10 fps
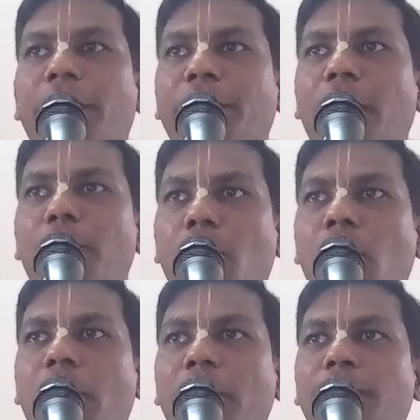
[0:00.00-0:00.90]
Krishna
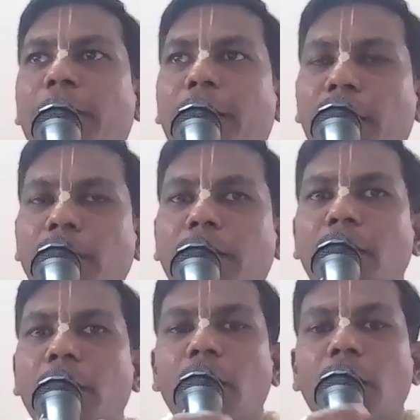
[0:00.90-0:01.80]
more is
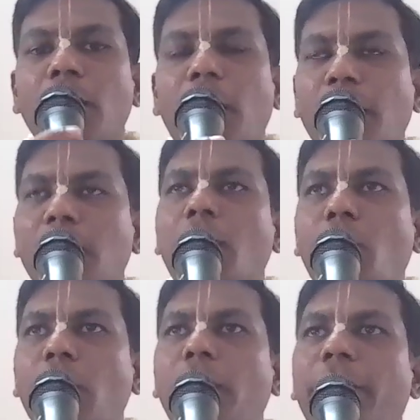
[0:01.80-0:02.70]
because that is
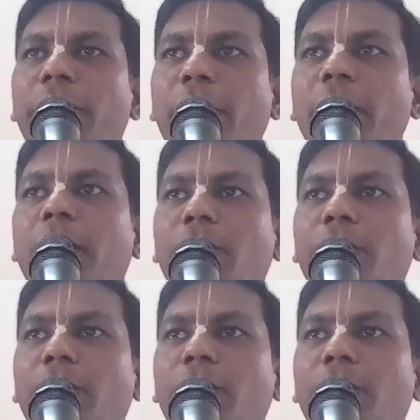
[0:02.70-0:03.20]
the only way